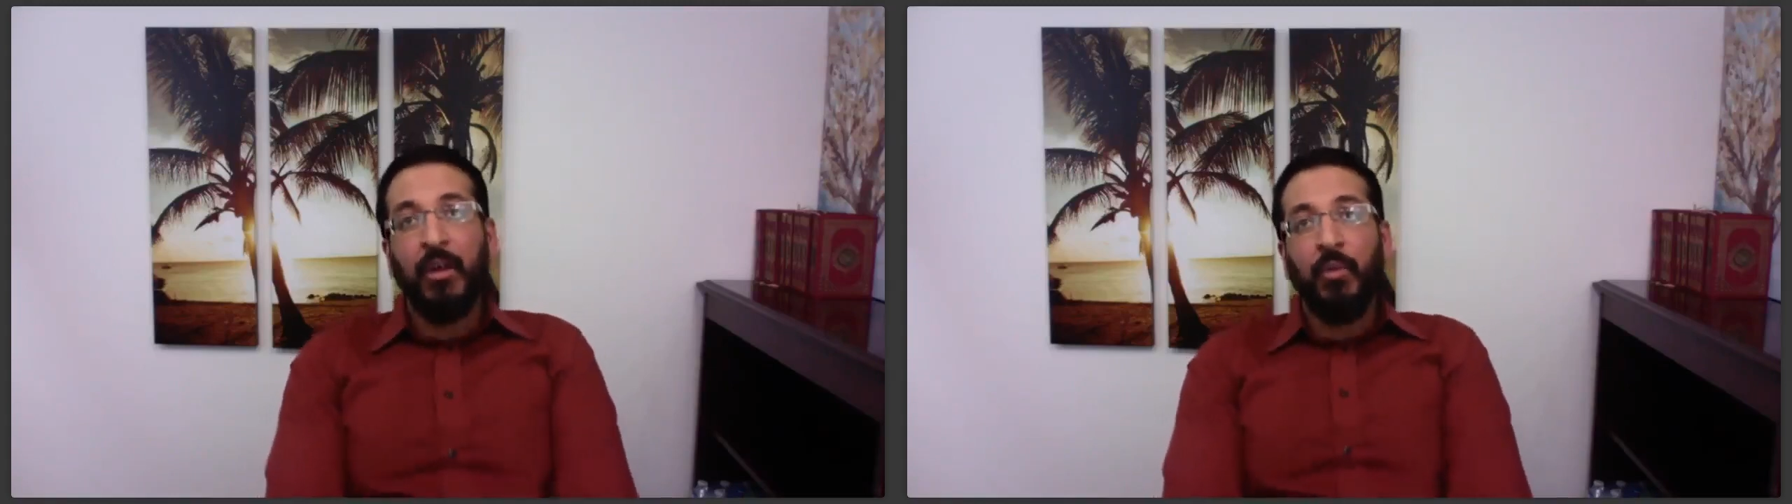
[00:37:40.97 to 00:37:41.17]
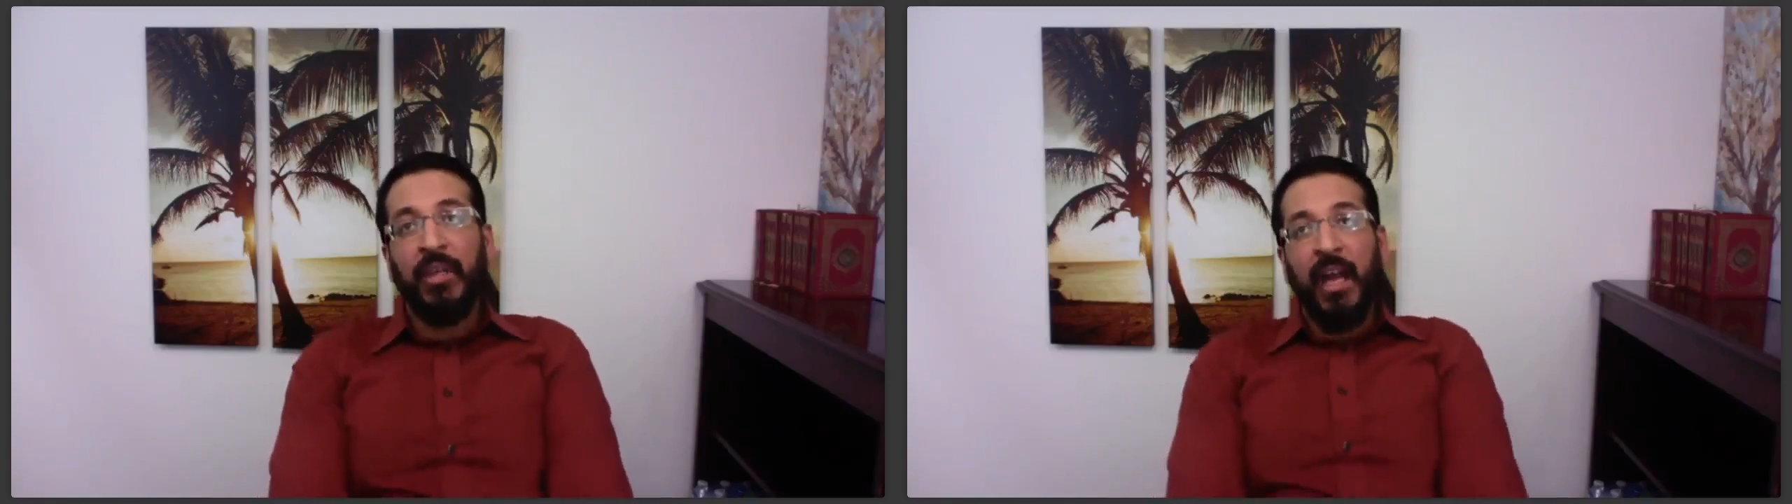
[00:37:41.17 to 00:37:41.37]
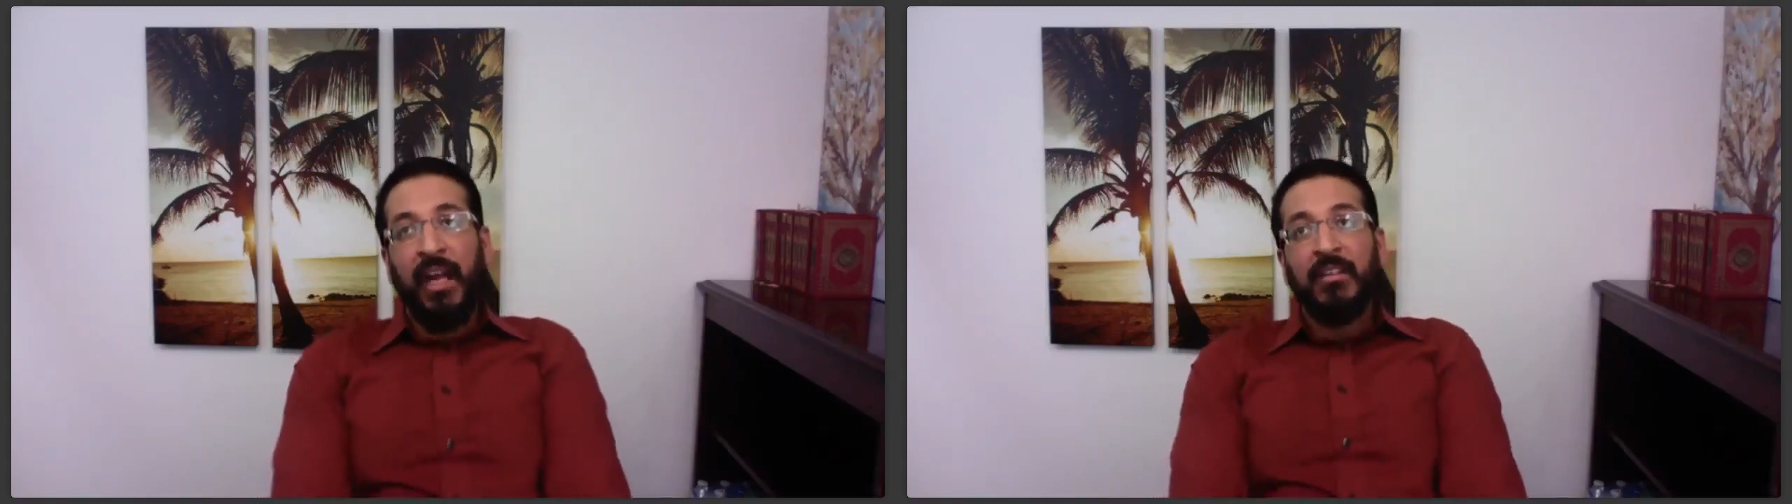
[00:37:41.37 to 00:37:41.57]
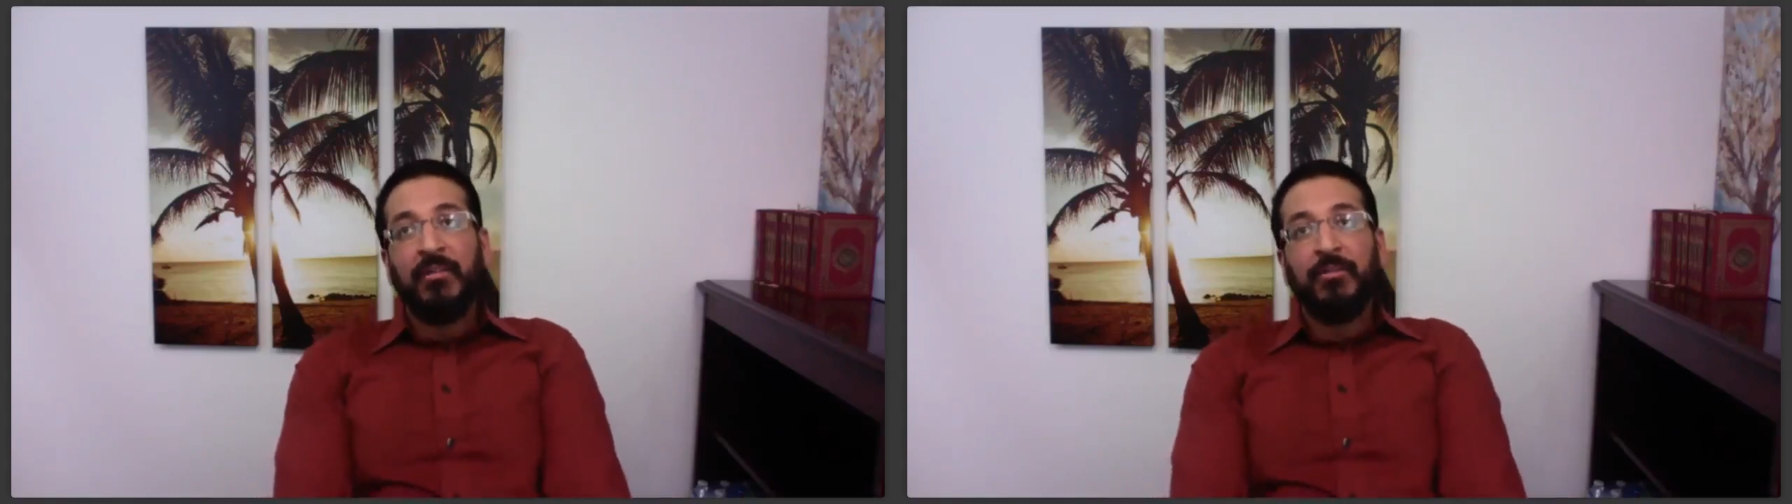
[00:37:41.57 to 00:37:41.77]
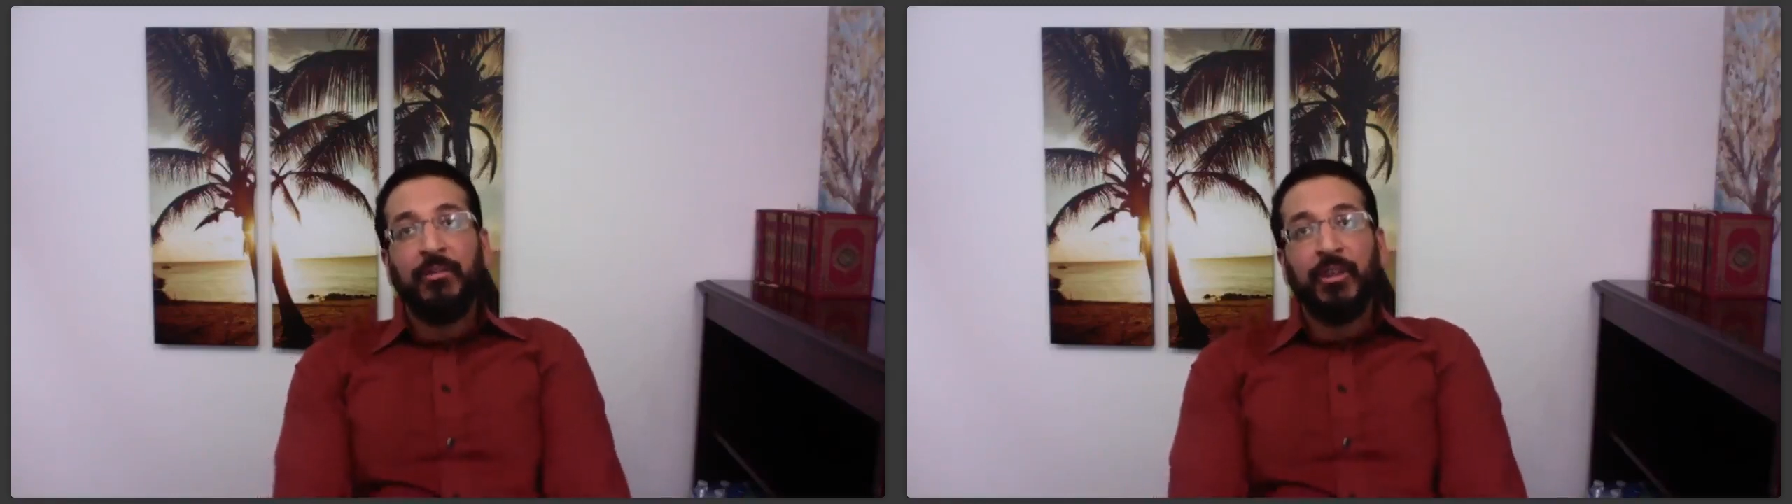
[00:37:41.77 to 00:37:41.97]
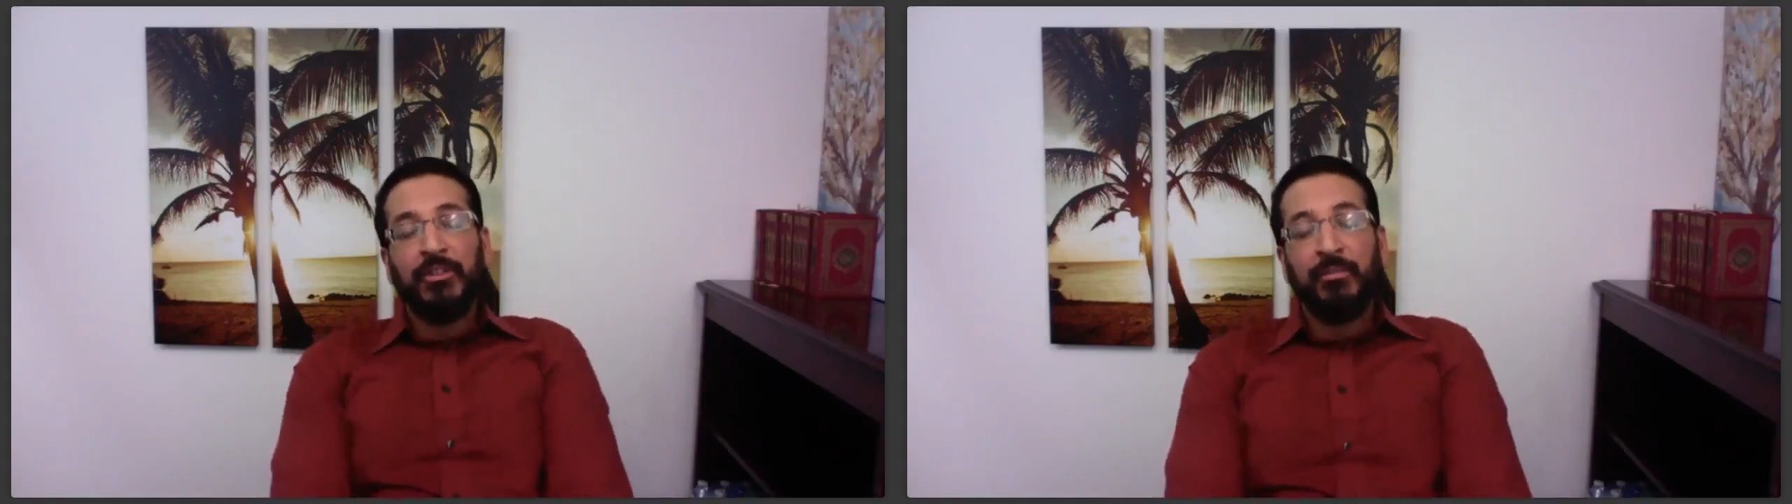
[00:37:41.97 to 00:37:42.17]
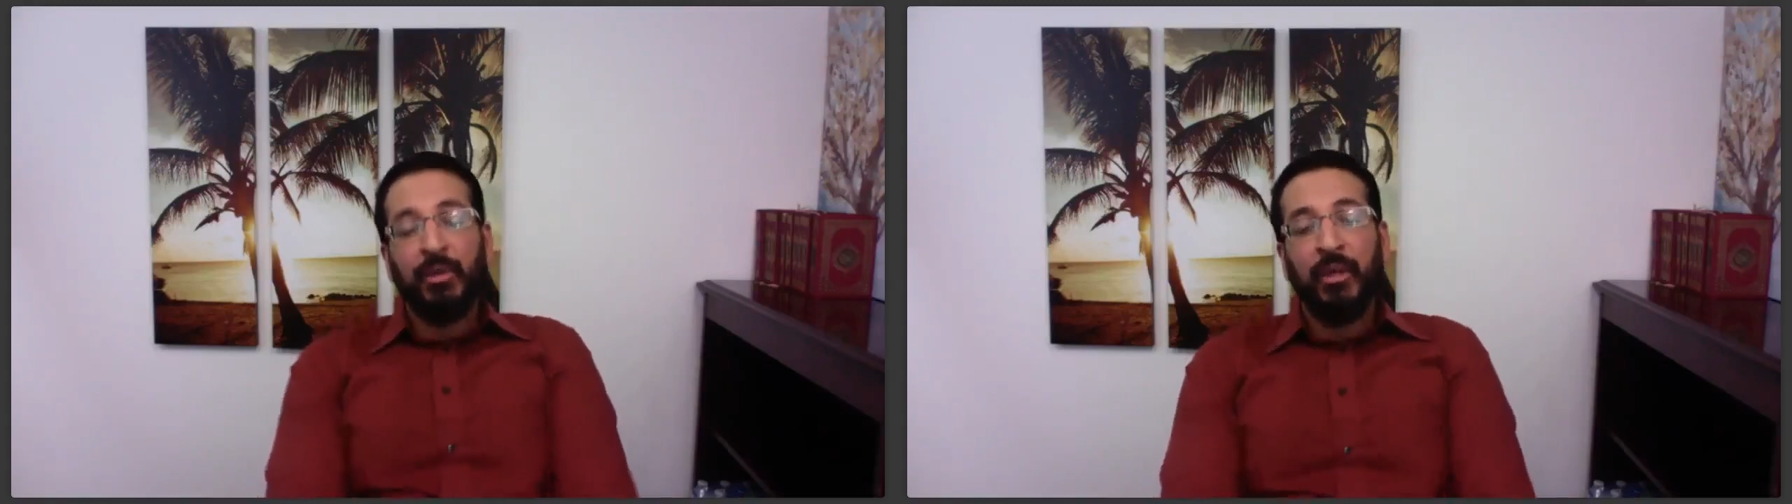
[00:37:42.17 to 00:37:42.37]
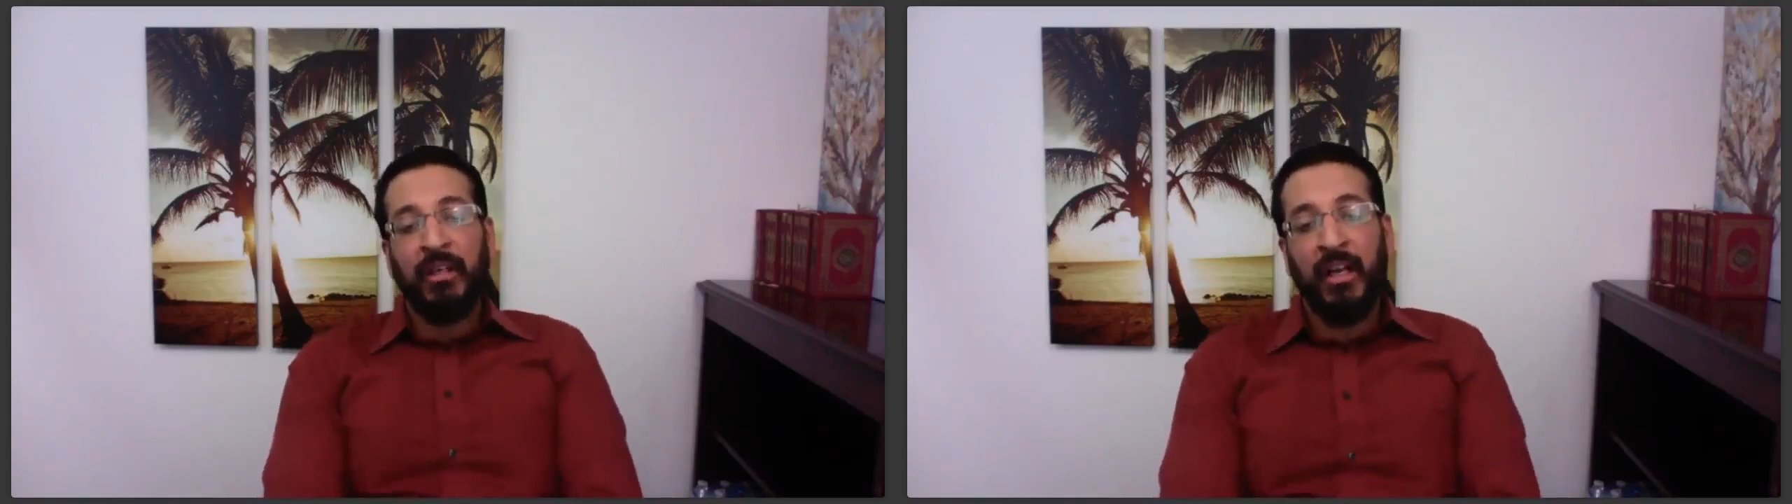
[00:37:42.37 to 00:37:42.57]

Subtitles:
we had the first book on